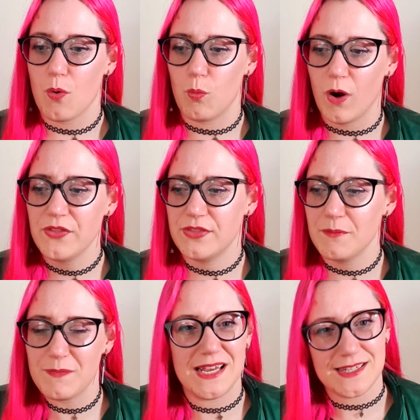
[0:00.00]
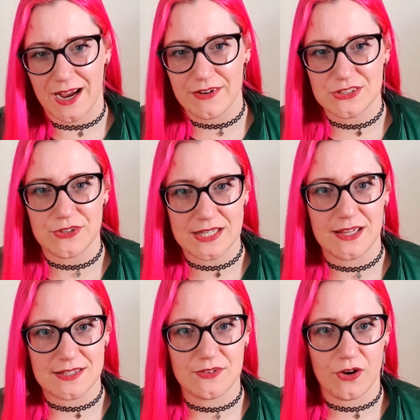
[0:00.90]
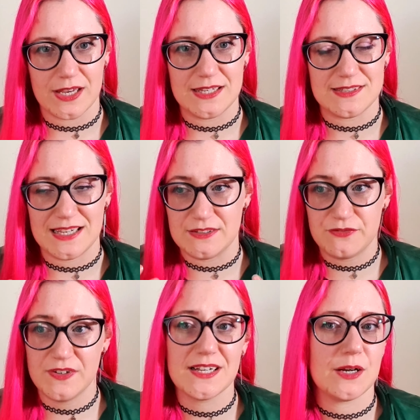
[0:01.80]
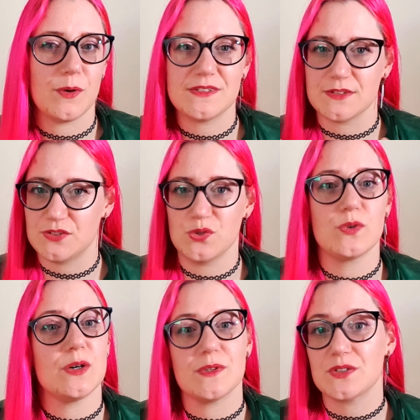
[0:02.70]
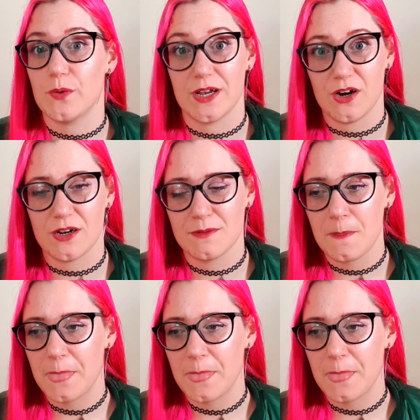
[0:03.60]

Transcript: what the main character in that song is feeling, what's their story, what's going on.